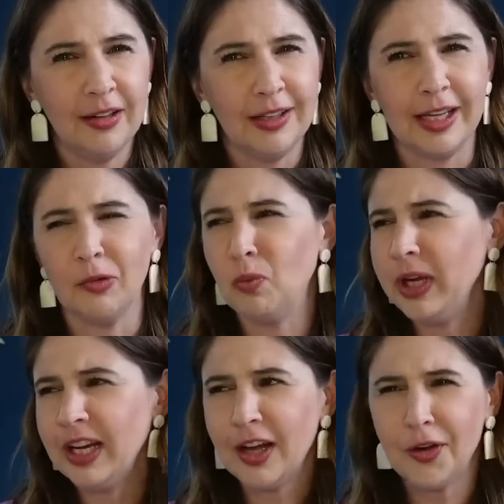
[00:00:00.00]
Like,
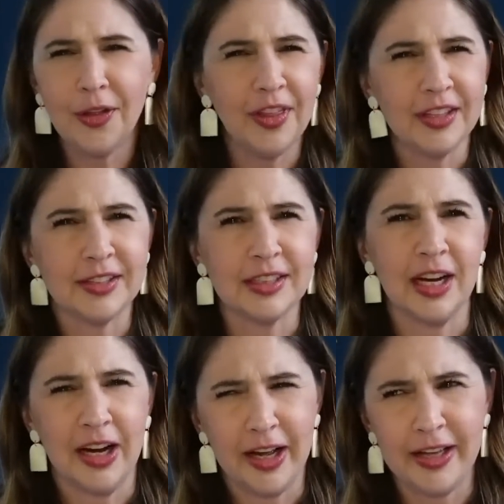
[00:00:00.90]
we know this
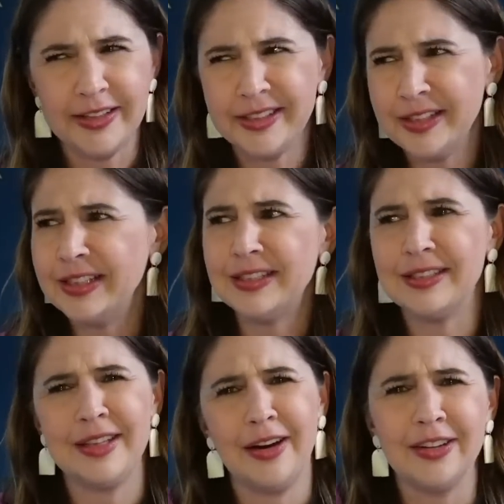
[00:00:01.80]
guy. Isn't this
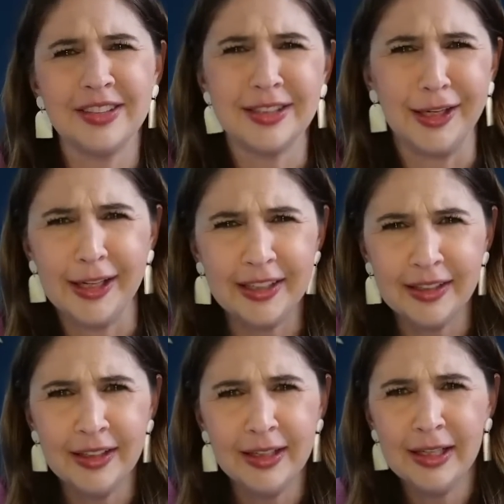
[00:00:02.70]
their
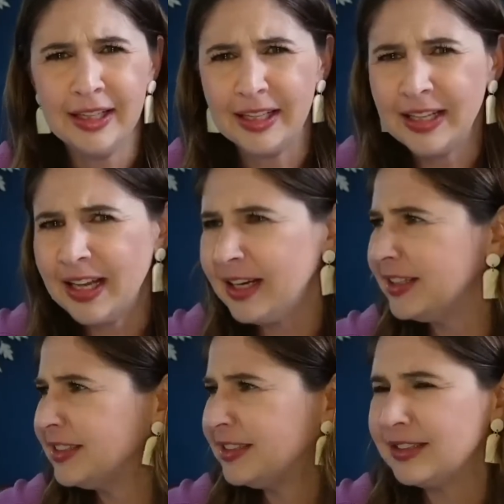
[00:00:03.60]
son? Isn't that
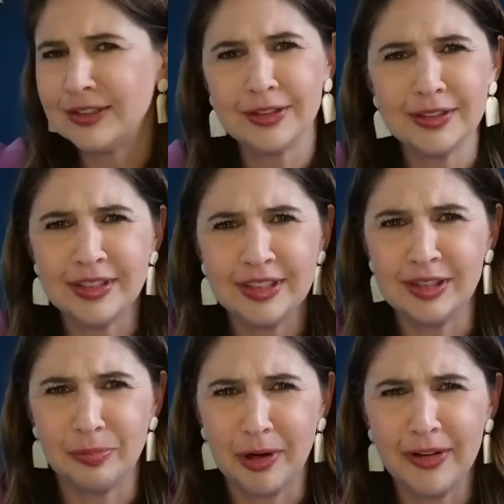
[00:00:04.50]
his sisters and his
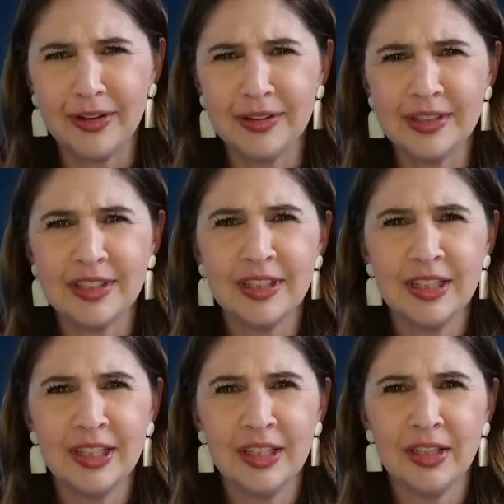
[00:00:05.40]
brothers?
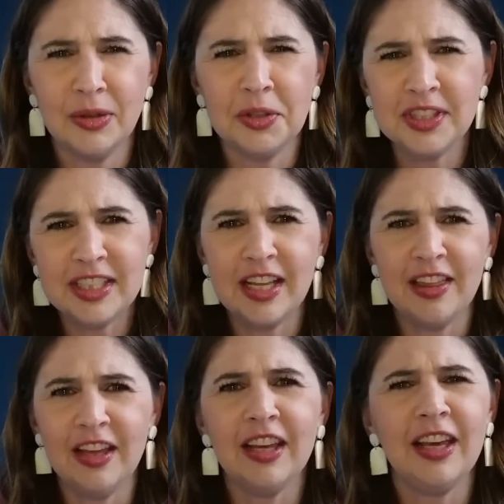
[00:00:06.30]
Who does he
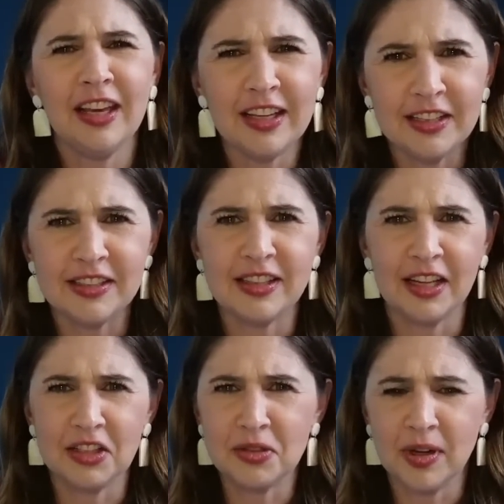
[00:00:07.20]
think he is?
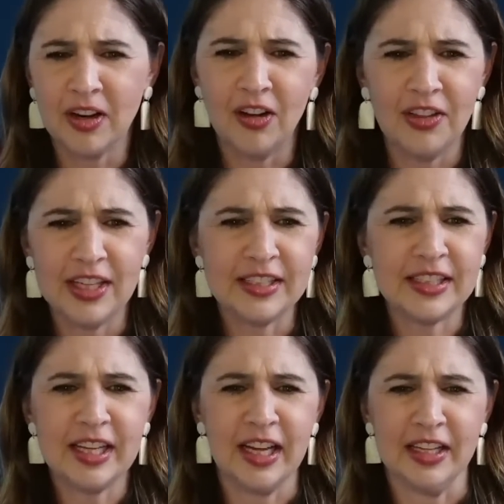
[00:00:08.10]
Like, doing all these
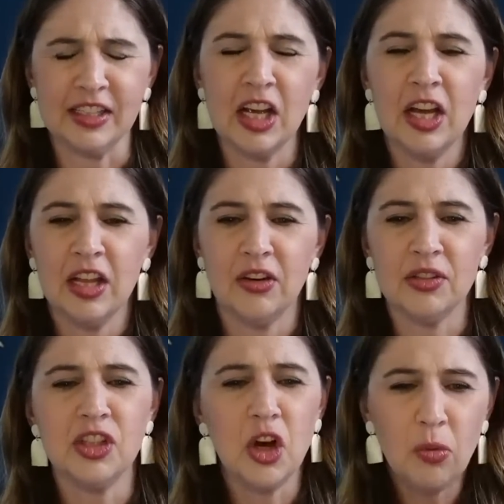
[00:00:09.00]
things.
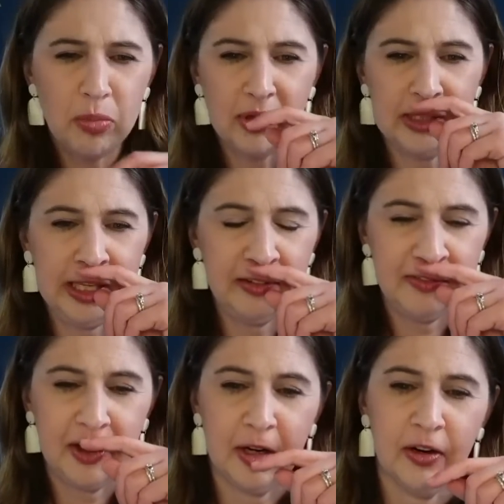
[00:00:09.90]
There's no belief
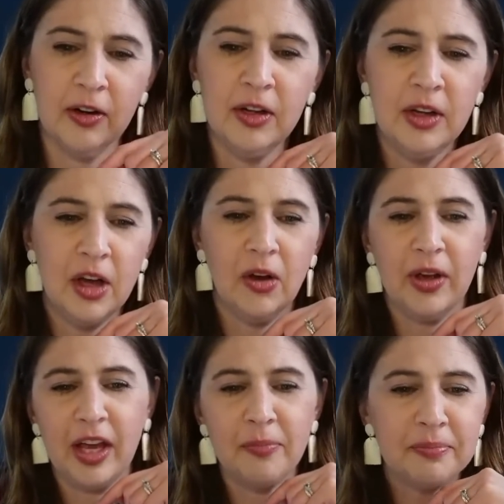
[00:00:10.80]
here,
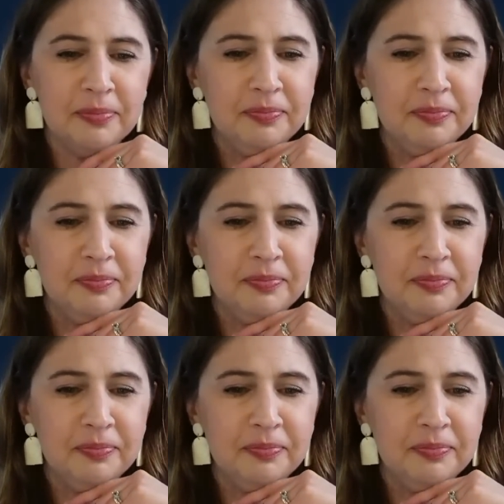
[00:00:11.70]
okay?